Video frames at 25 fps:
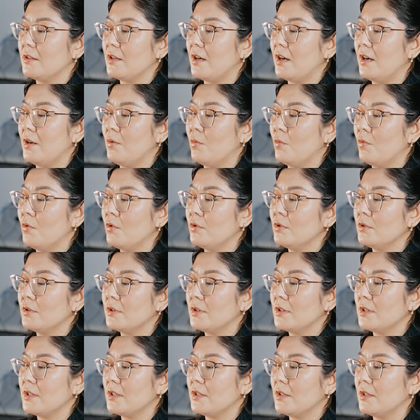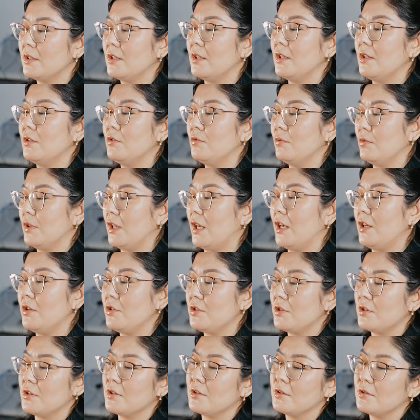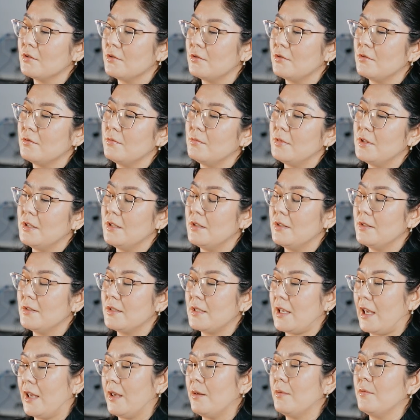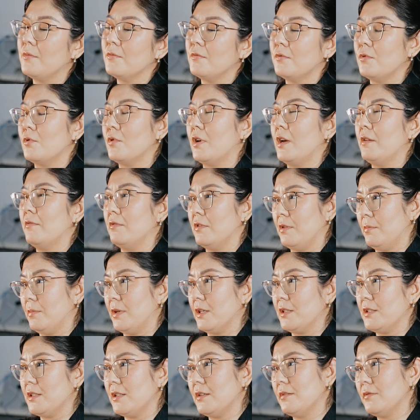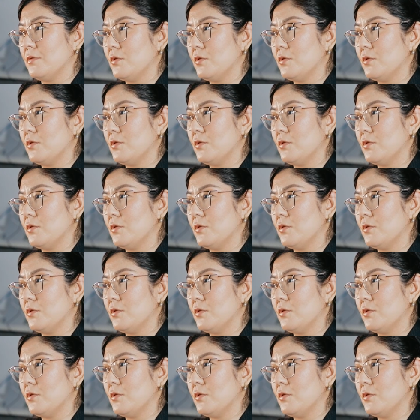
I want the education to be same for everybody.